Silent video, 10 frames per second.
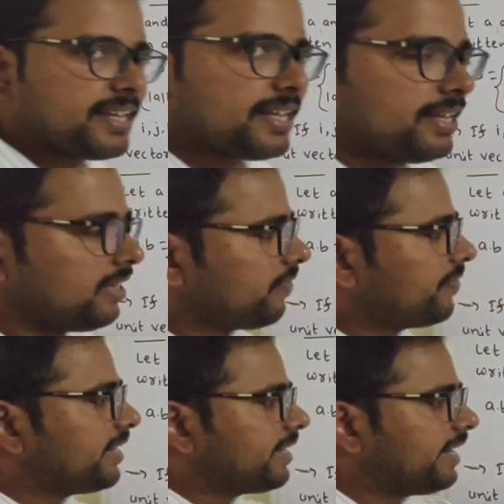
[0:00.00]
k,
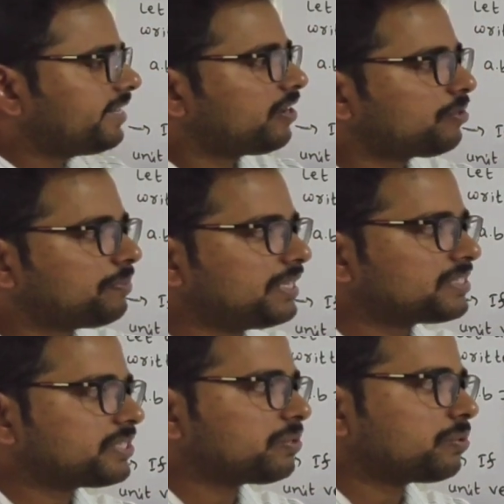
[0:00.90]
then a dot b
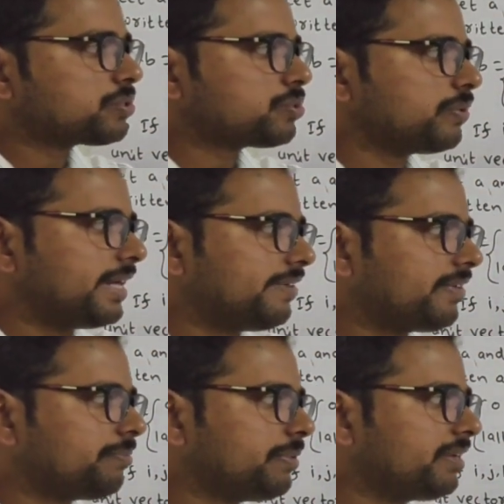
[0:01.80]
is equals to
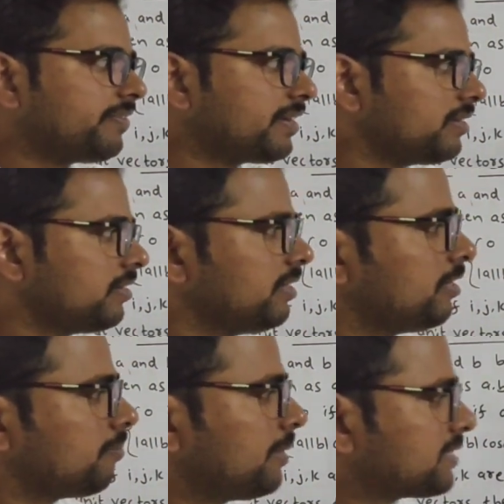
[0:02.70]
a1 b1
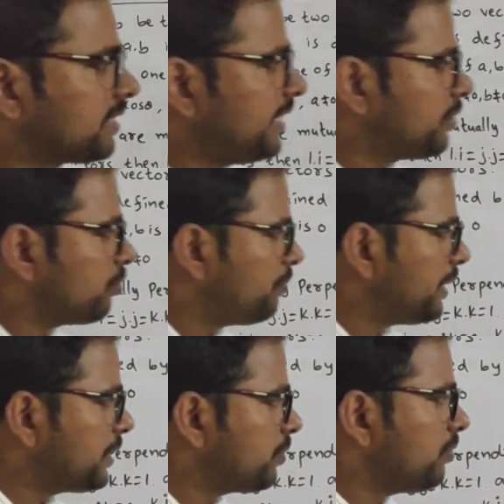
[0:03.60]
plus a2
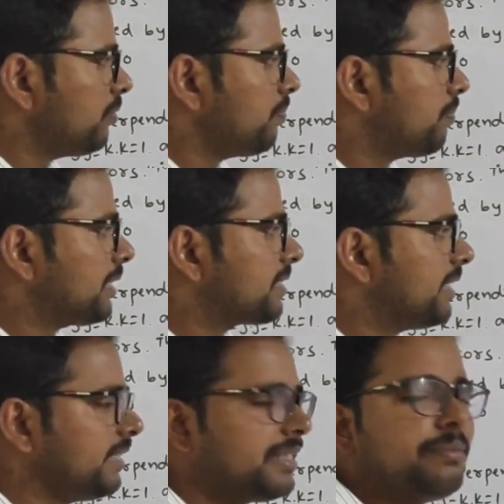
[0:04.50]
b2 plus
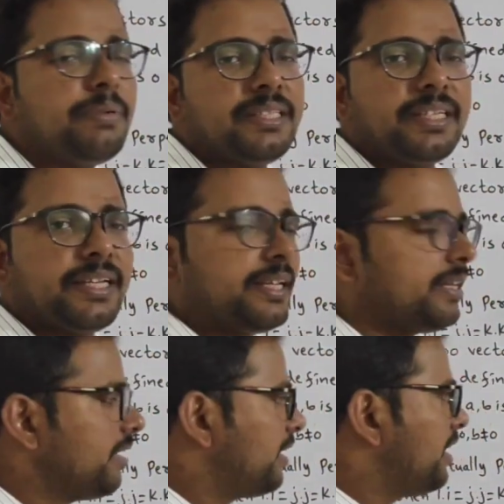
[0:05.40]
a3 b3.
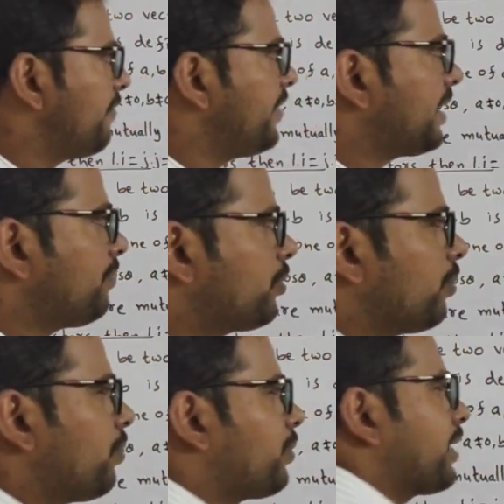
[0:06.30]
Every time
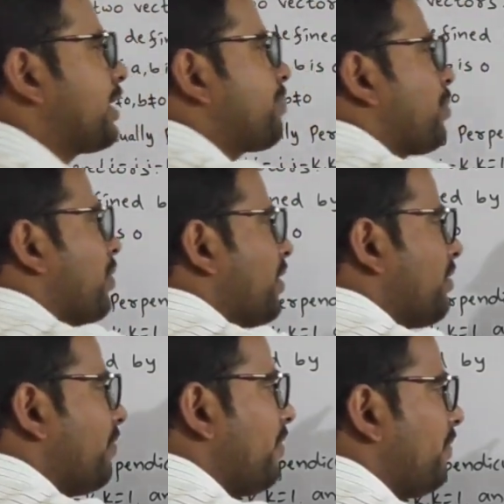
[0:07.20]
total ka product,
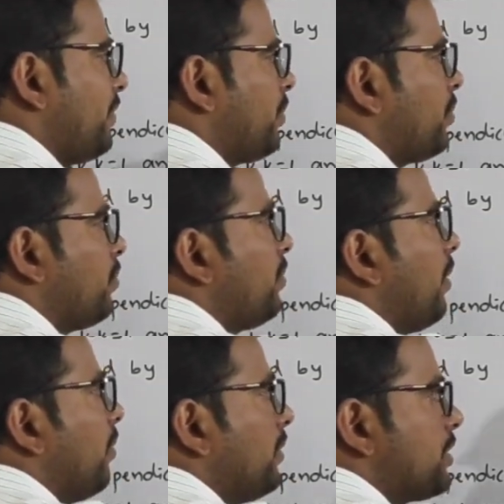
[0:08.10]
we don't do
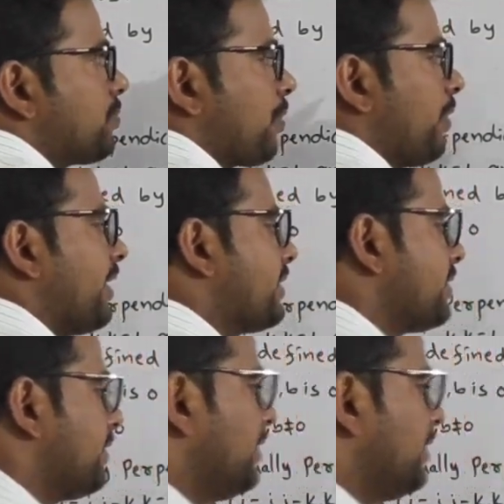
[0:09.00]
all this product,